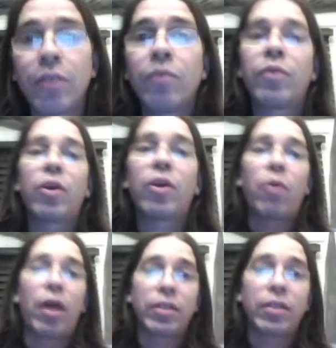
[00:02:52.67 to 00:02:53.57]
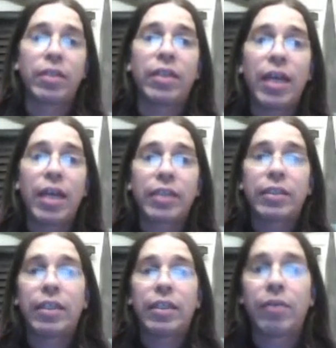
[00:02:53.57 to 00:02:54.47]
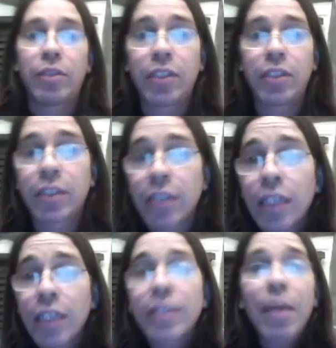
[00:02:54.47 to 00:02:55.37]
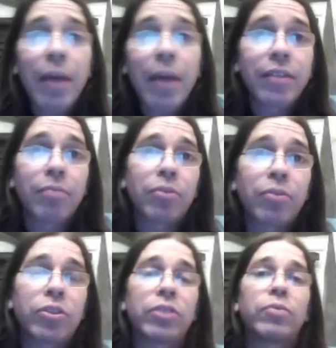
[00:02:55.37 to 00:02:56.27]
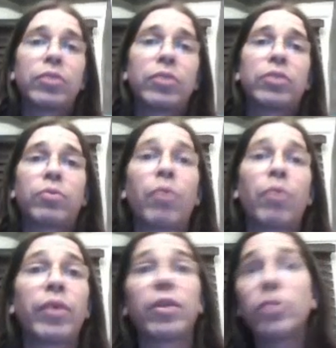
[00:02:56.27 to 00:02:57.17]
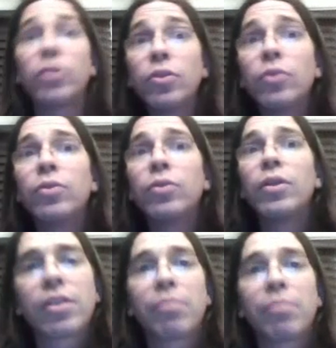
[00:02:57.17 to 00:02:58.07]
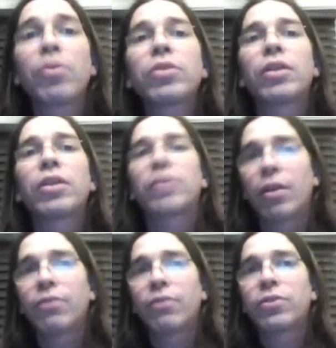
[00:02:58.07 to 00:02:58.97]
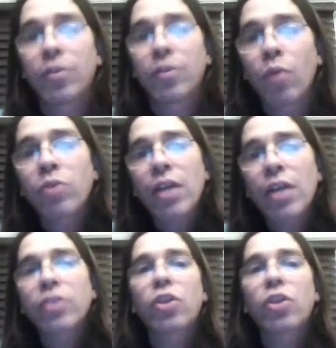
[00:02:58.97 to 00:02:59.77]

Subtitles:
we go on to the next, which is semi-submersion, which is what we could do to submerge ourselves. Rosetta